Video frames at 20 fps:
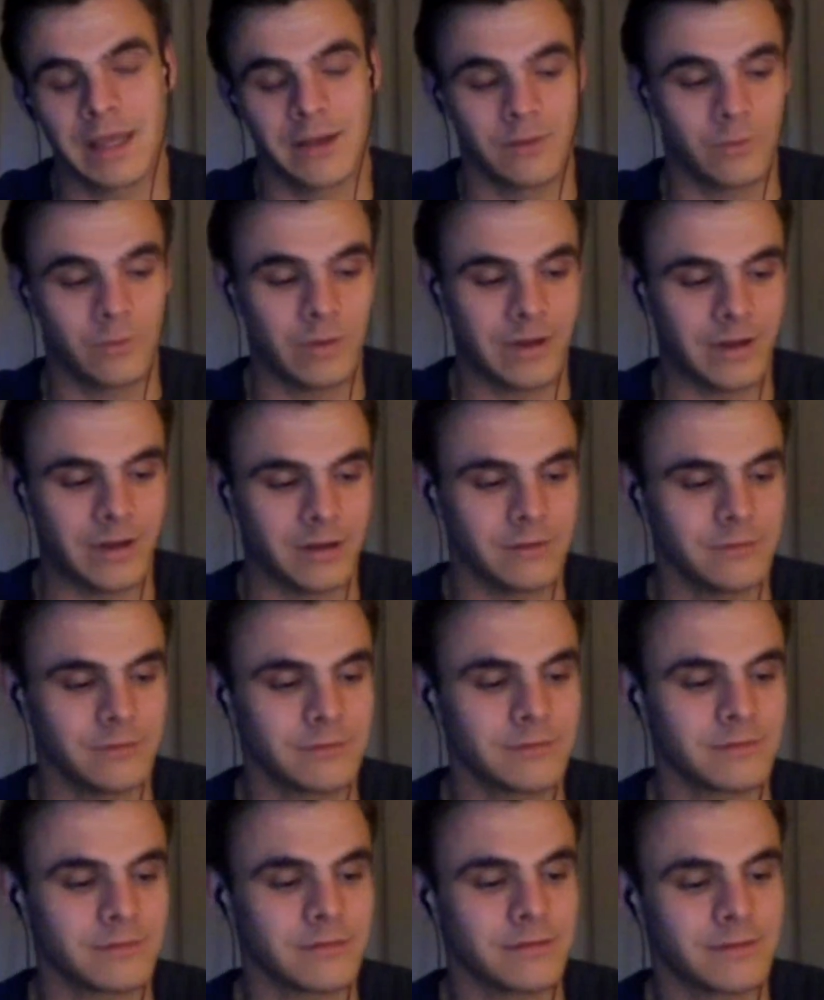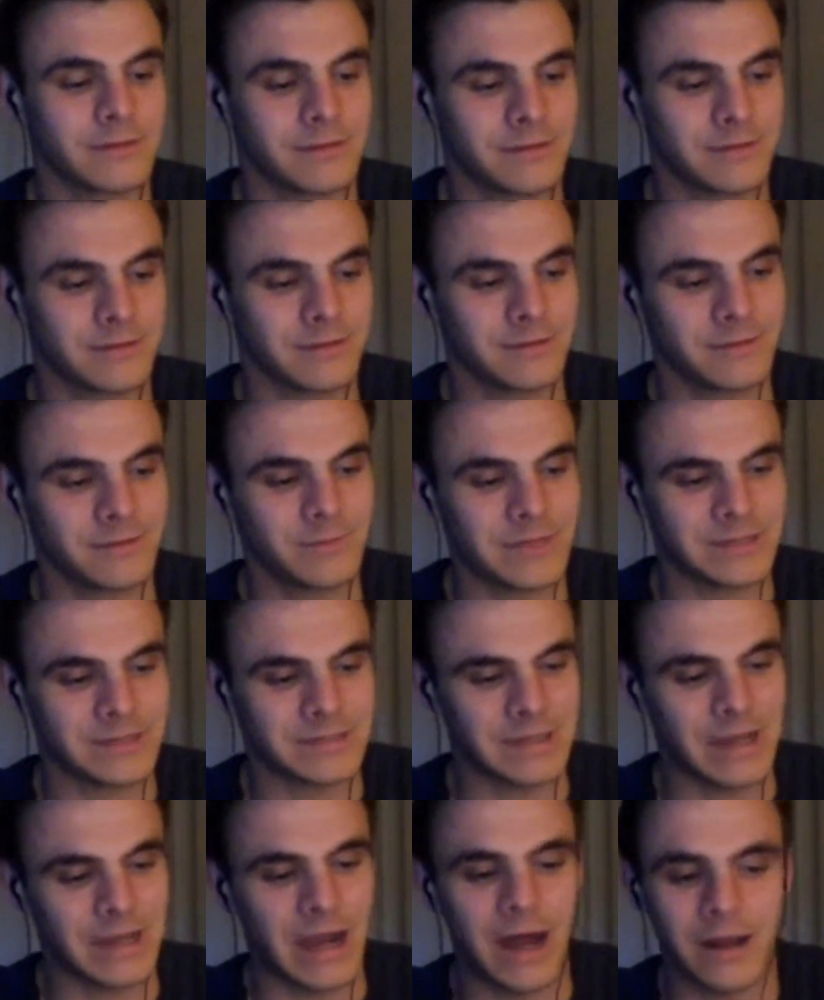Well, Miss
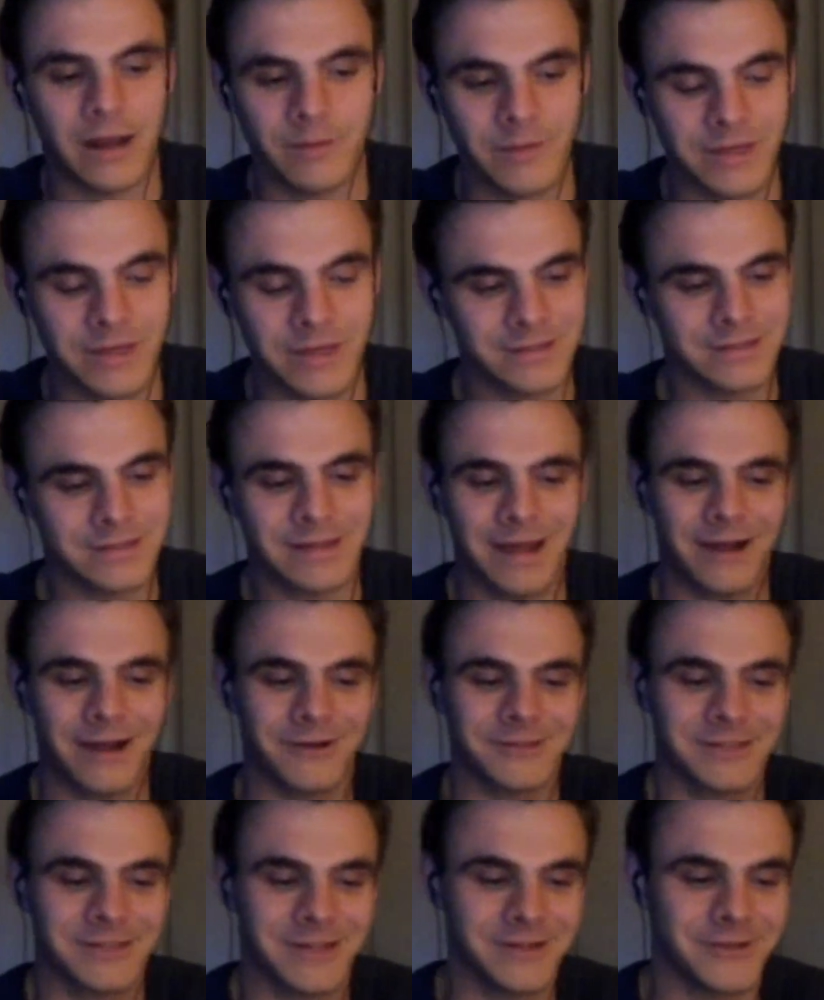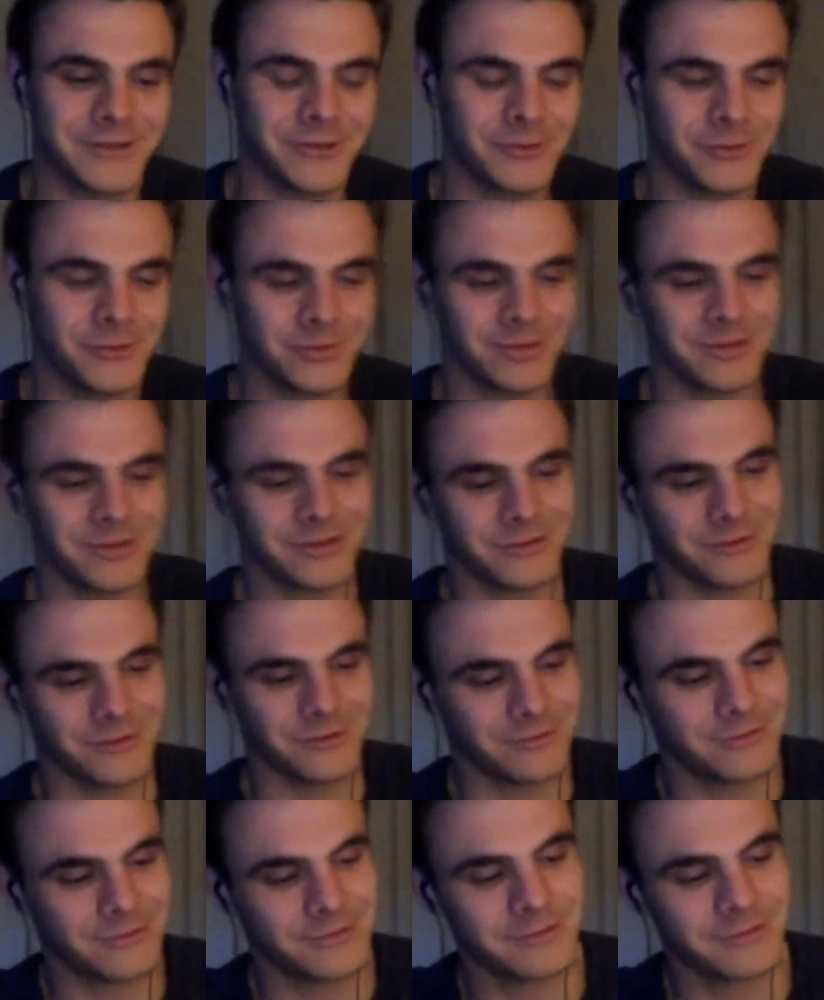Economist, I'll send you a little.